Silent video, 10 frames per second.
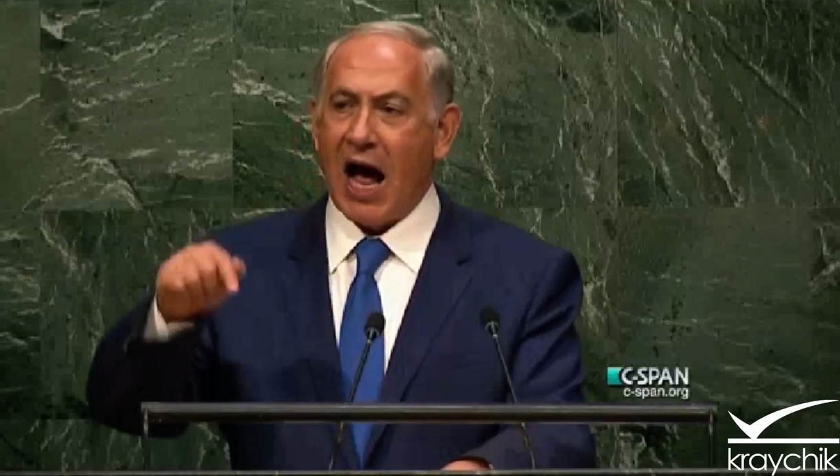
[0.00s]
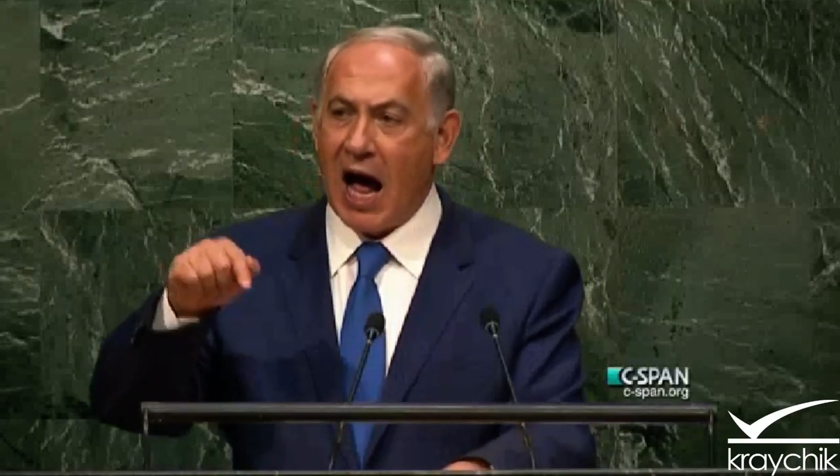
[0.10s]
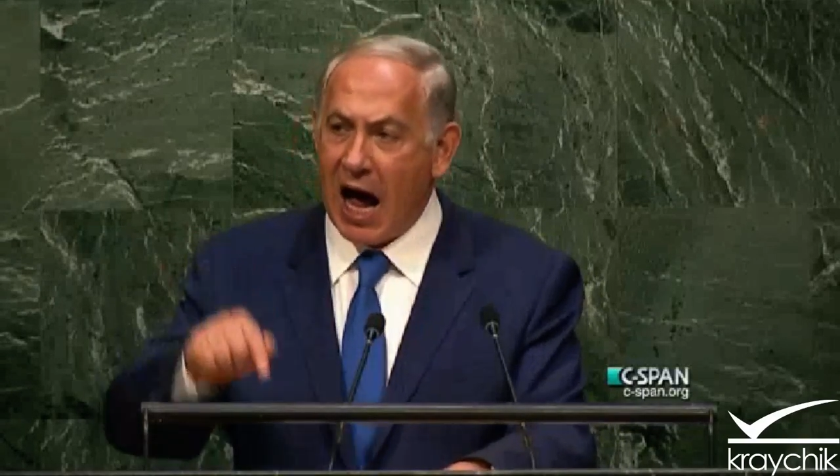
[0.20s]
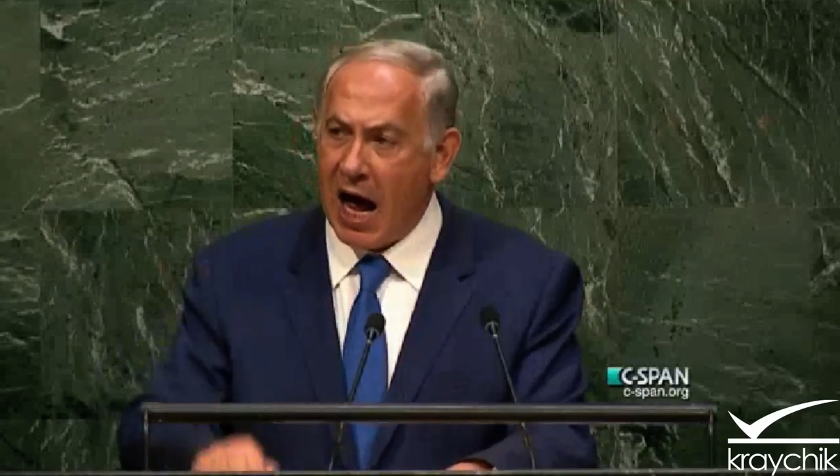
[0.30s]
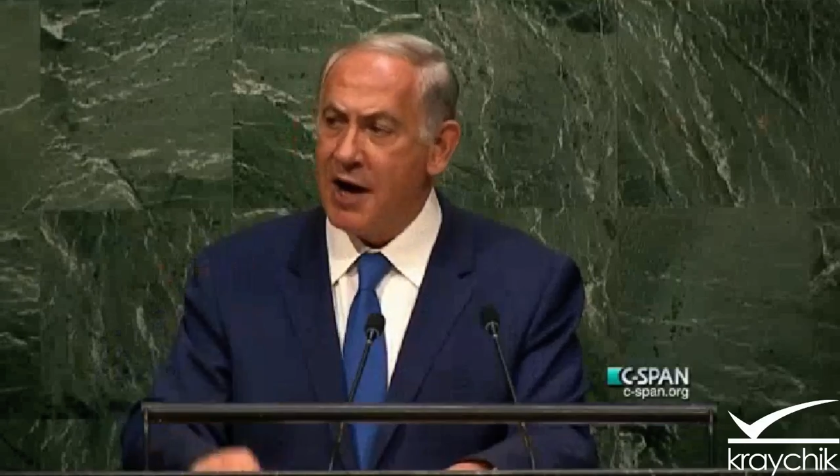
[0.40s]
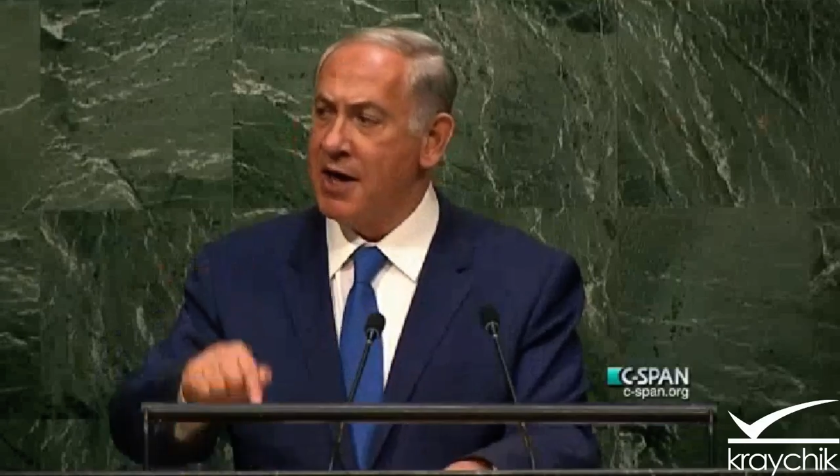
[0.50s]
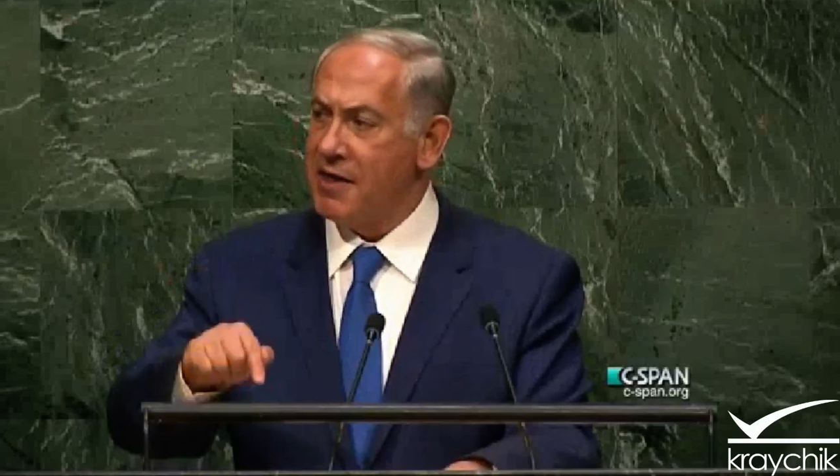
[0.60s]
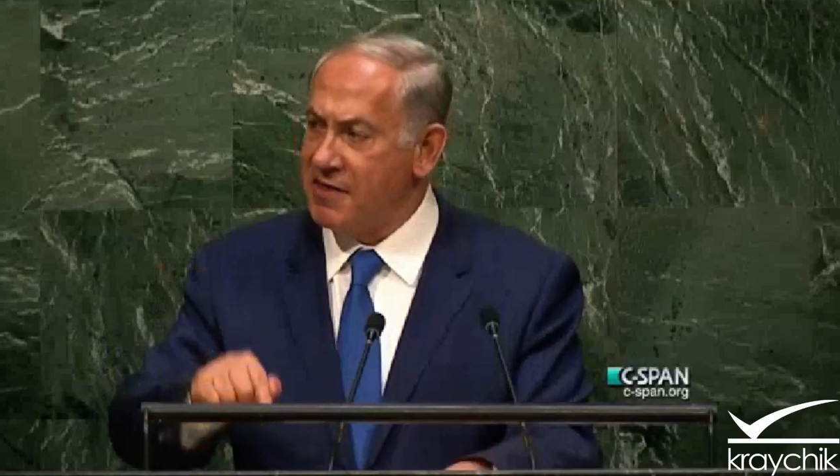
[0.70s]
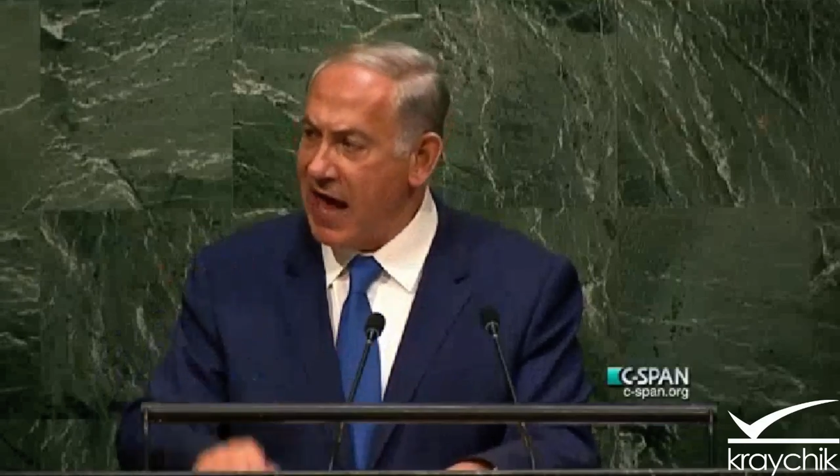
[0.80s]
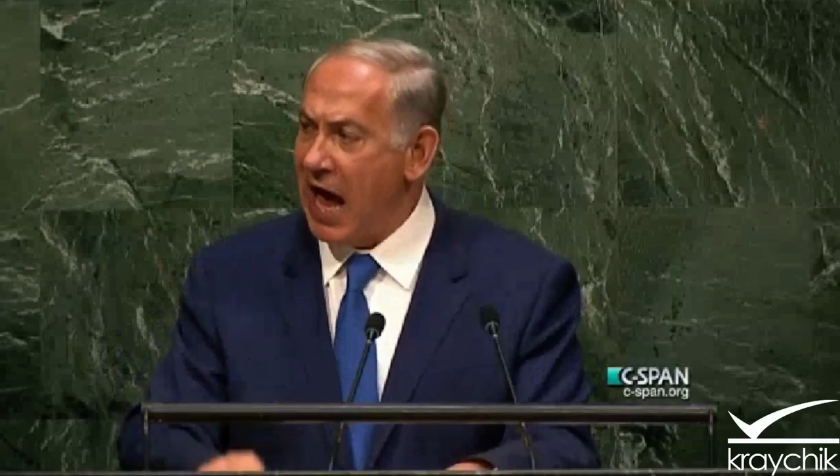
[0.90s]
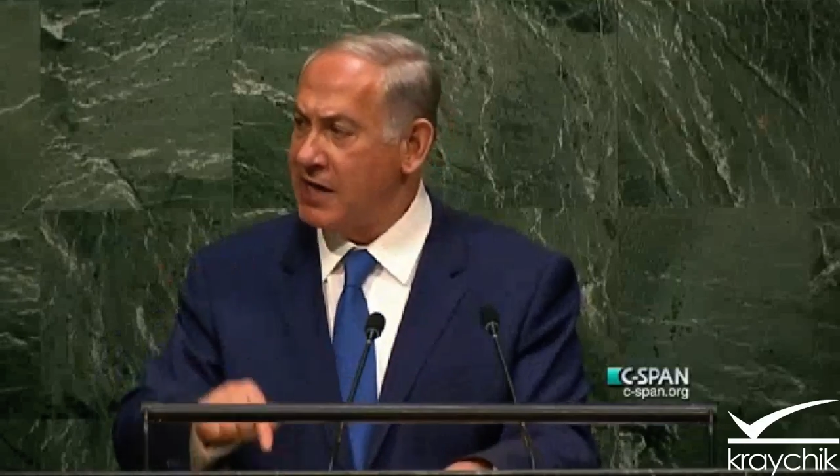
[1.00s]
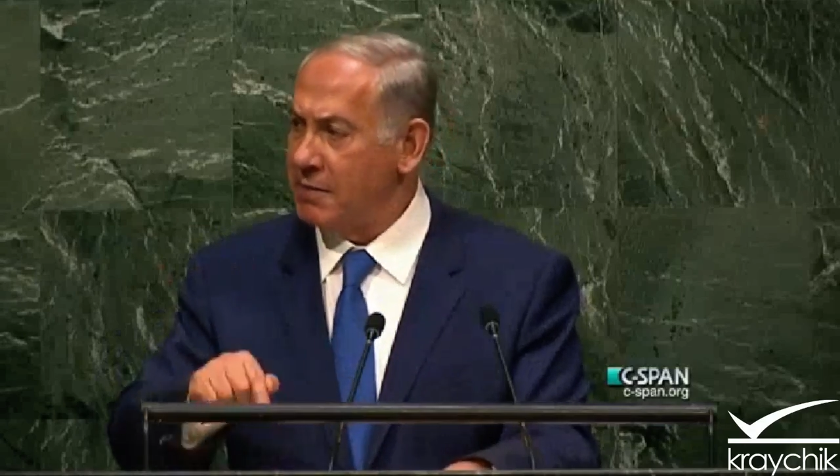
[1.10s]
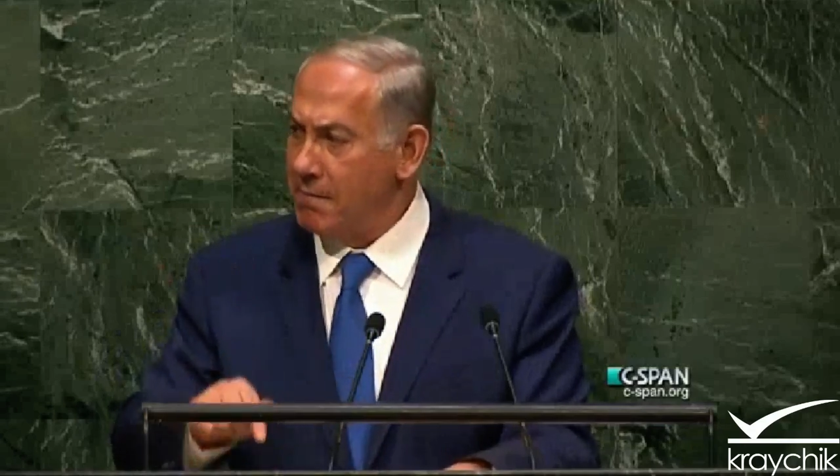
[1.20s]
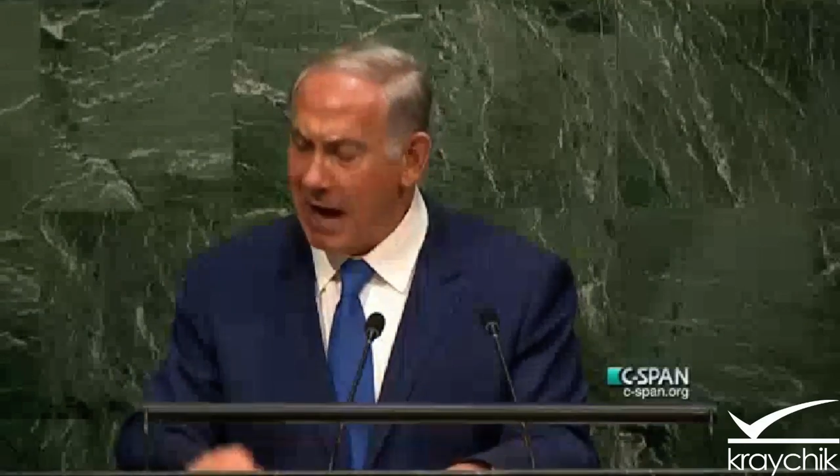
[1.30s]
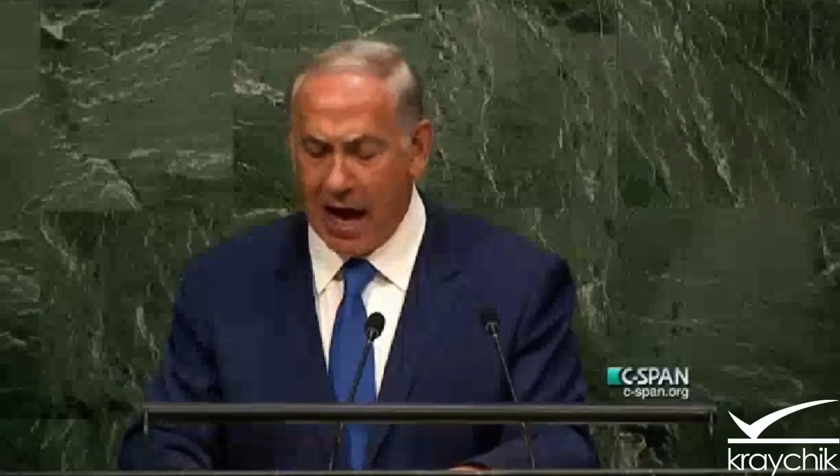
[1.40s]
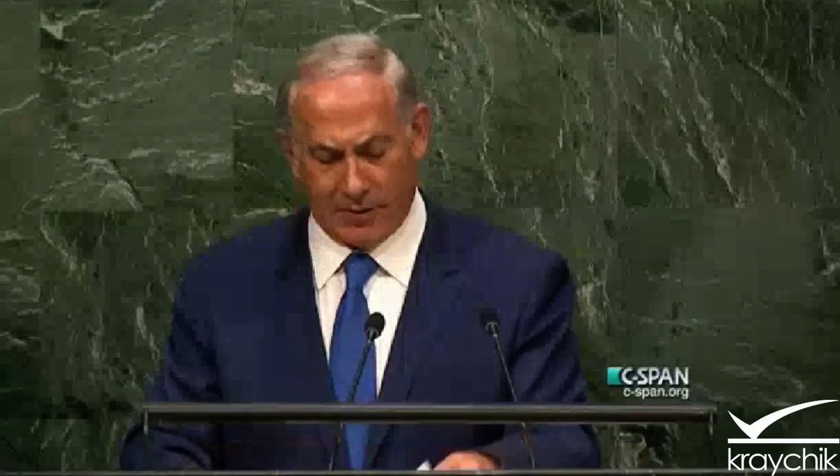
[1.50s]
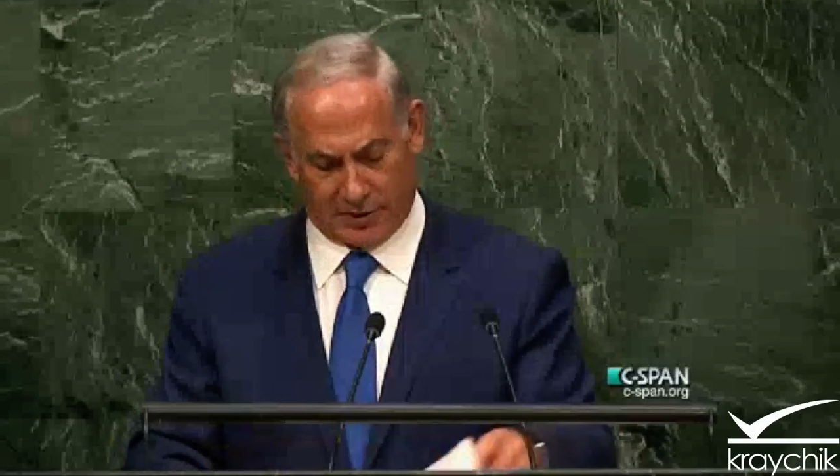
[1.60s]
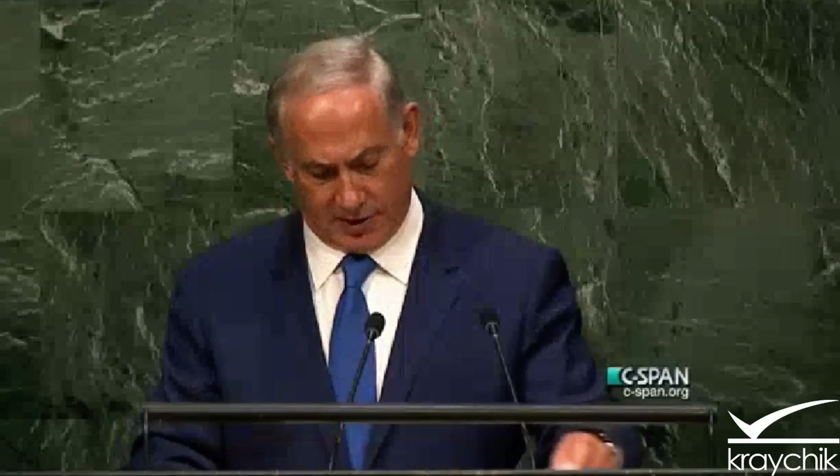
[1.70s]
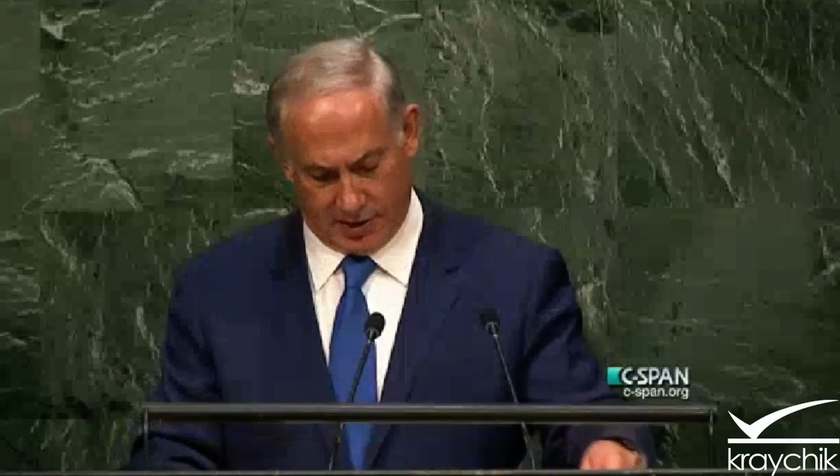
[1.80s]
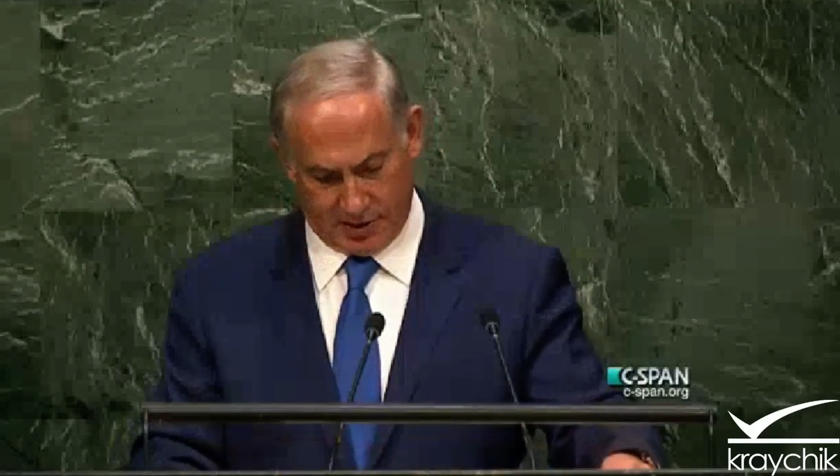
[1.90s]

on that mount.